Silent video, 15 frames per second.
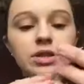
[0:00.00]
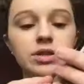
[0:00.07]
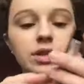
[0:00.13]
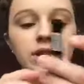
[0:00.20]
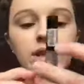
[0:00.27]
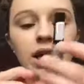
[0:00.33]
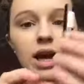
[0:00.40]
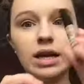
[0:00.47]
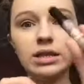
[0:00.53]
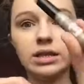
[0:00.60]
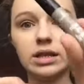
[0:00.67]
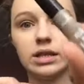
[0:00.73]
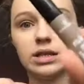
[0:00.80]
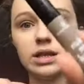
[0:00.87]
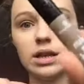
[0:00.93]
using the
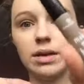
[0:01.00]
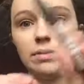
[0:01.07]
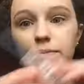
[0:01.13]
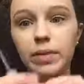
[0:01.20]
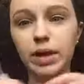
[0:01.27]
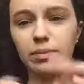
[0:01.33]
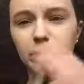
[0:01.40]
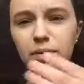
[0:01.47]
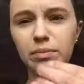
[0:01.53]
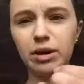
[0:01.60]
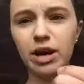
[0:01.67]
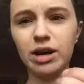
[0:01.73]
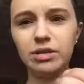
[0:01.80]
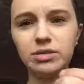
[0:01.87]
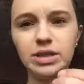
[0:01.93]
Essence Make Me
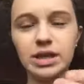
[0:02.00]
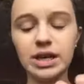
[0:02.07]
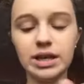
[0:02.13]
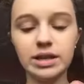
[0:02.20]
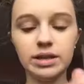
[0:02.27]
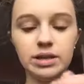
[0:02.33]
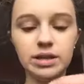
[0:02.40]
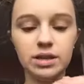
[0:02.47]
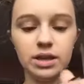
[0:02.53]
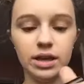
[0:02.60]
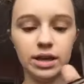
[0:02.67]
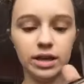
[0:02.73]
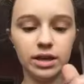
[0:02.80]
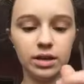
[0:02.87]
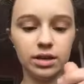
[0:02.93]
Brow Tint
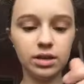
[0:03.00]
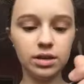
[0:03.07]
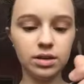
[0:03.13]
thing.